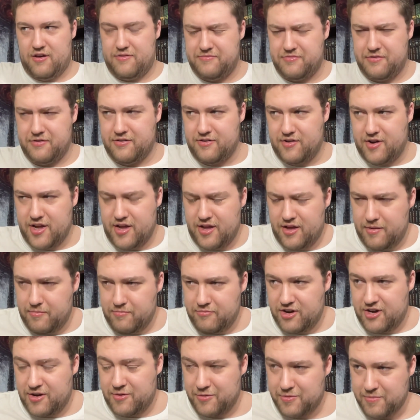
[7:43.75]
for a
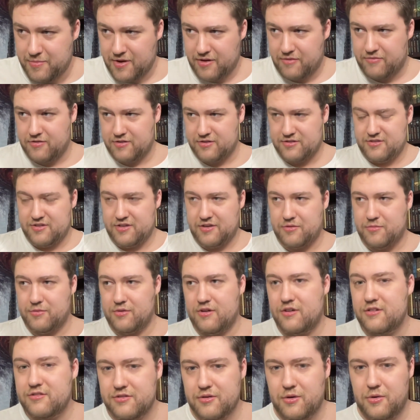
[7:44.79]
Breeding with Bigfoot
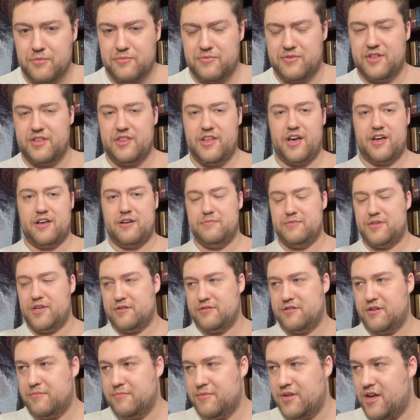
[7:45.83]
sequel, so hopefully that comes
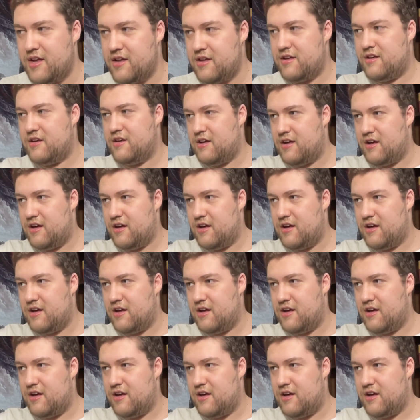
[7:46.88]
out someday.